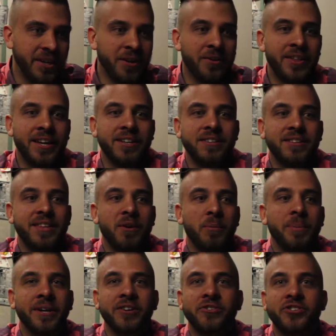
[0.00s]
that would
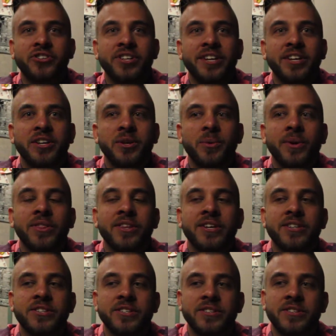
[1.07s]
be interested in doing
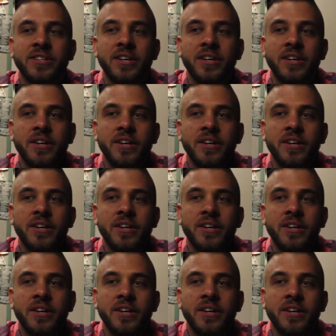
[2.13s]
this, is